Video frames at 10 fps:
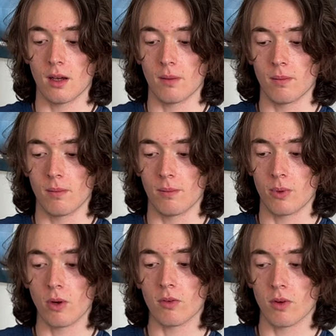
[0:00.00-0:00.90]
Um,
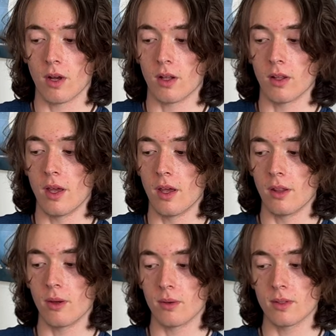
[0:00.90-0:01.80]
but overall,
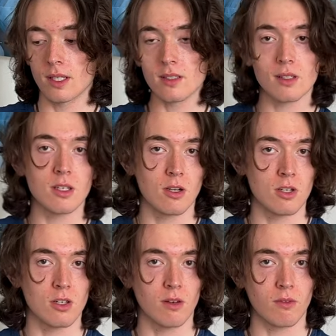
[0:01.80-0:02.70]
they're decently
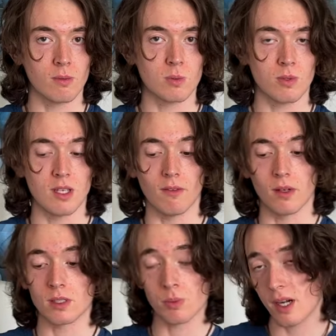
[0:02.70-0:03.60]
cushioned from
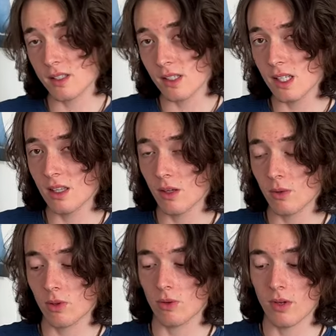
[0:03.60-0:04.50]
Sportiva. Surprisingly, though,
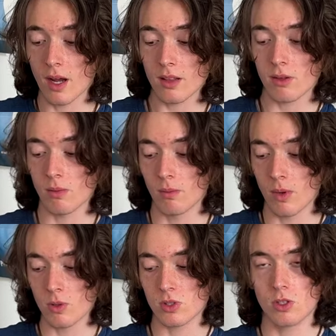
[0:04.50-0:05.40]
they're not their
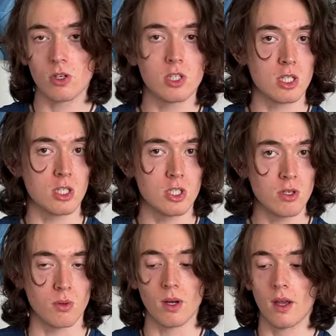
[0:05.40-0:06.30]
most cushioned
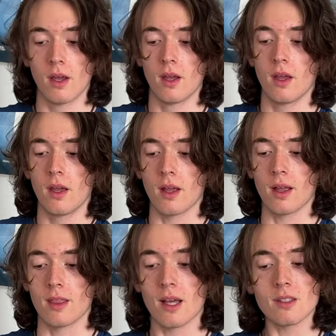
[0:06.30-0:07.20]
shoe.
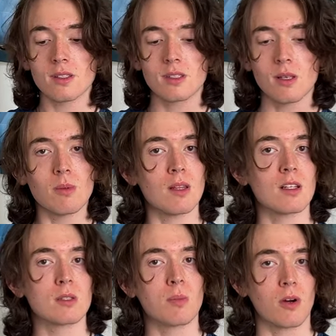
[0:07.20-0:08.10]
And that's something
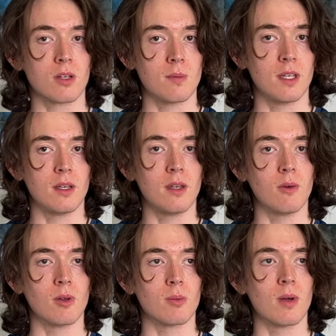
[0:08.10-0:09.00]
that sparks me
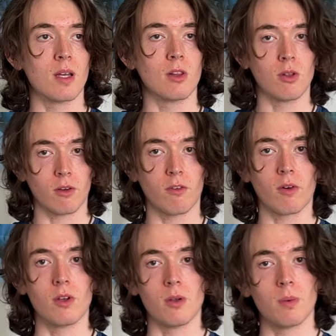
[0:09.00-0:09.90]
with my look for
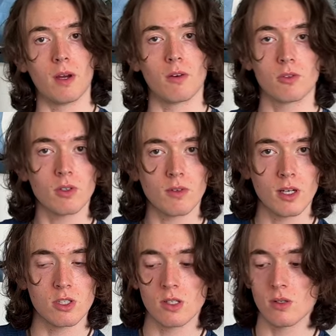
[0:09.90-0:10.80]
a new pair of trail
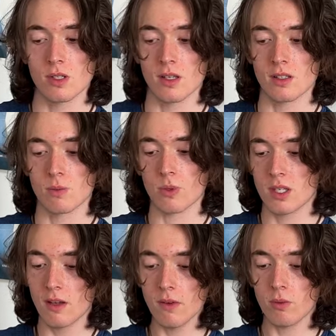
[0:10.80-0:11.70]
running shoes is
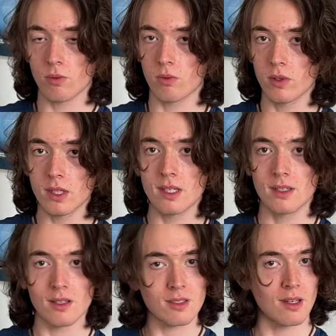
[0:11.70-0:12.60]
Sportiva really
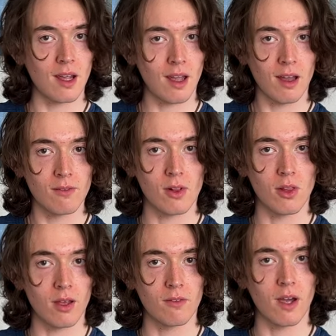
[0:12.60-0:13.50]
doesn't have a
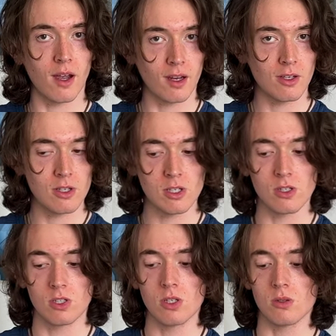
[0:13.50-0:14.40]
lot of high
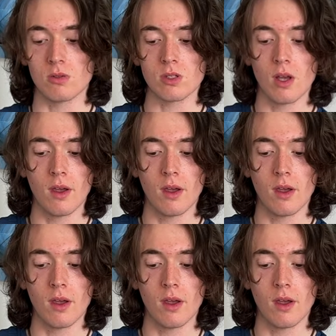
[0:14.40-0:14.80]
cushion shoes.